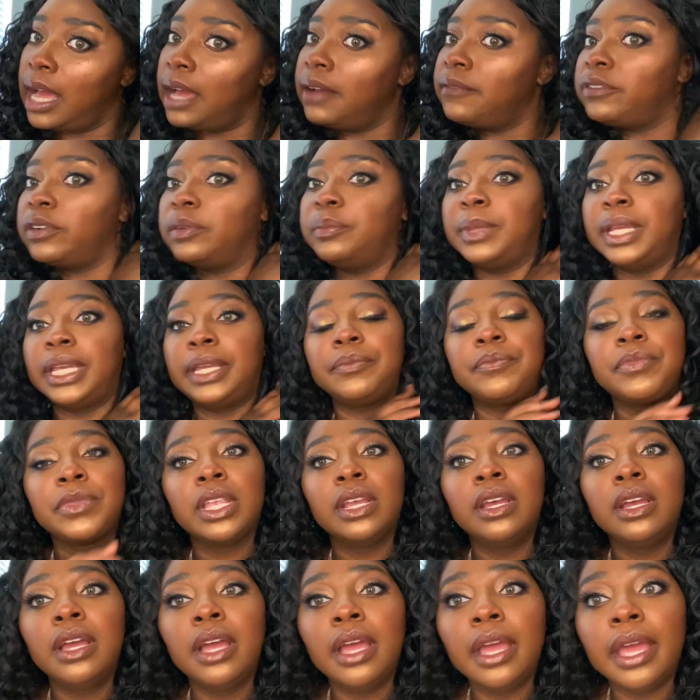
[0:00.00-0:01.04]
me.
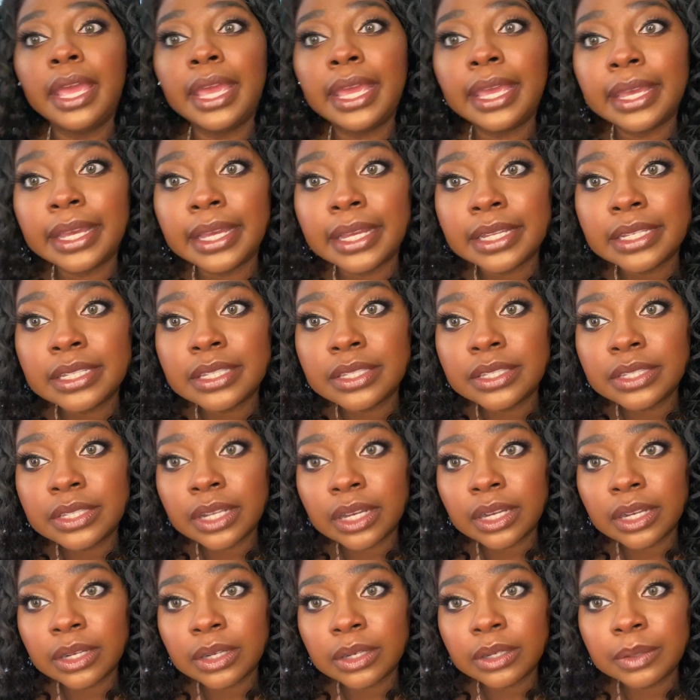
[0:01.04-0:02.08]
And
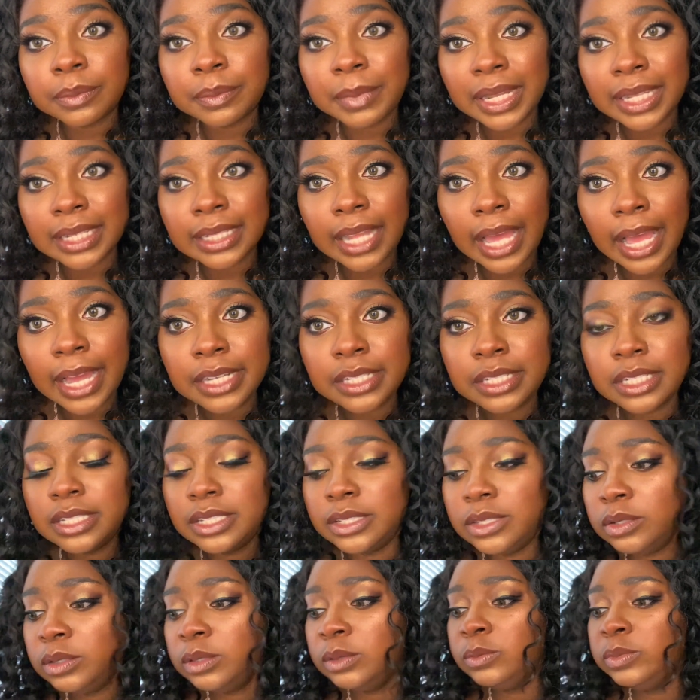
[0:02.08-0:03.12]
so my lash is
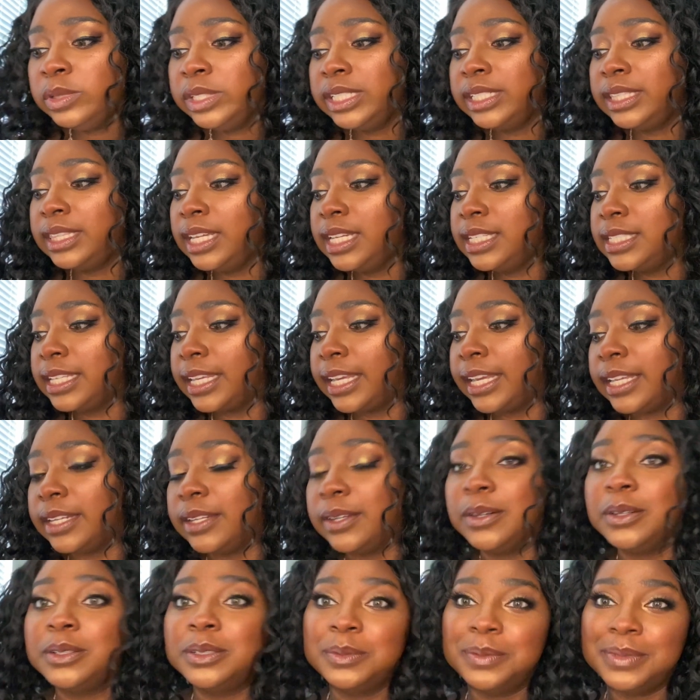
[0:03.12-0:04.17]
doing weird things again.
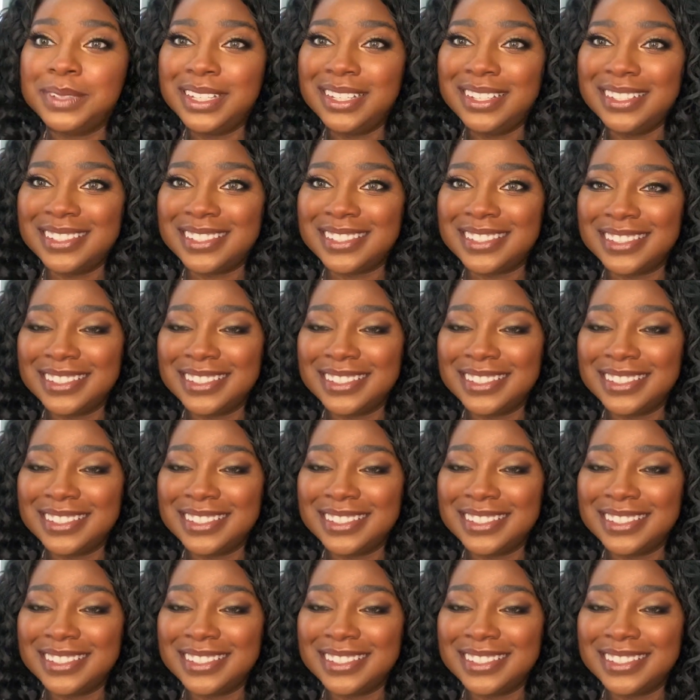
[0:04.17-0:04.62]
Hold please.